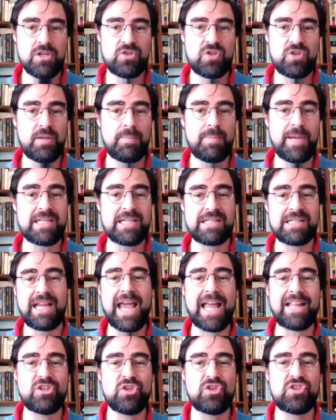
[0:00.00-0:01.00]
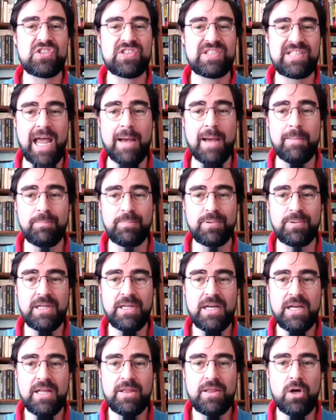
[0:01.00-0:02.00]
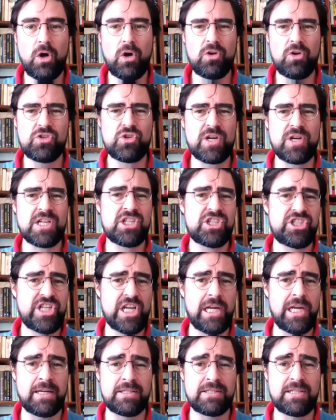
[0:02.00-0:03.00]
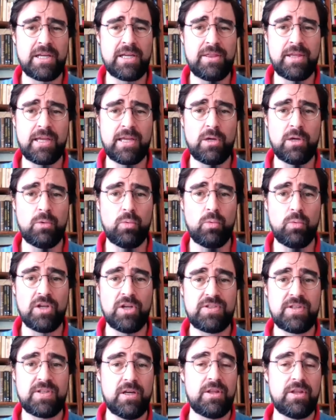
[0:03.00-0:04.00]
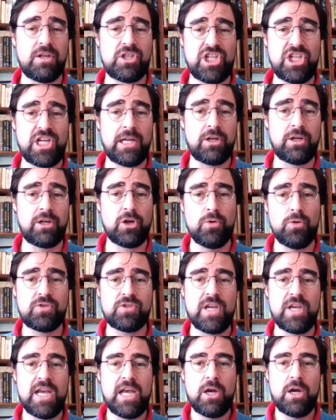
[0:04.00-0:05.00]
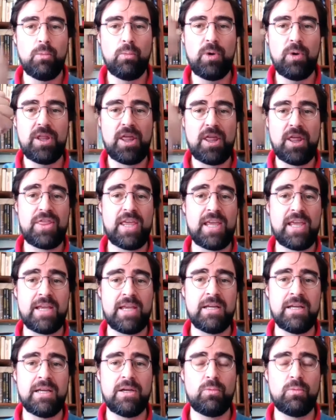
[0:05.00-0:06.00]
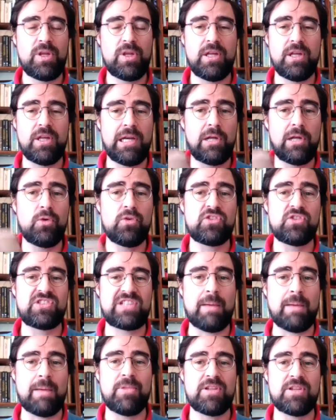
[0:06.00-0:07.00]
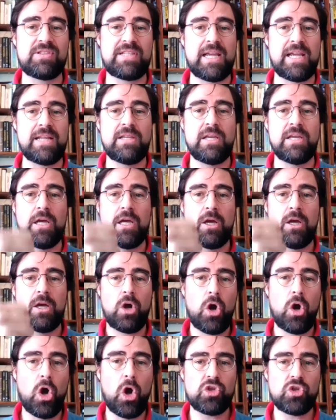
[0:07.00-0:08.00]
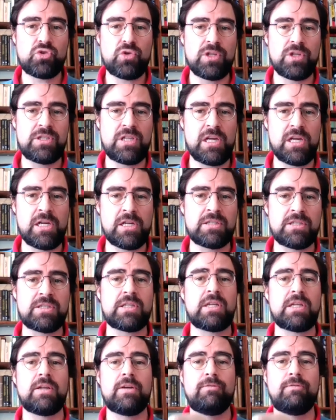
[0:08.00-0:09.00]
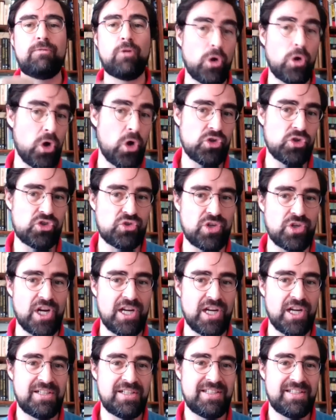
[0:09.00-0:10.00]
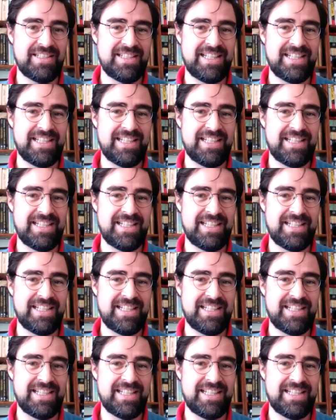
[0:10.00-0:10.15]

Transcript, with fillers: So they basically had to stamp the Austrian shillings, I think it was, the shilling notes with a thing with a little stamp that said Austrian shillings for Austria.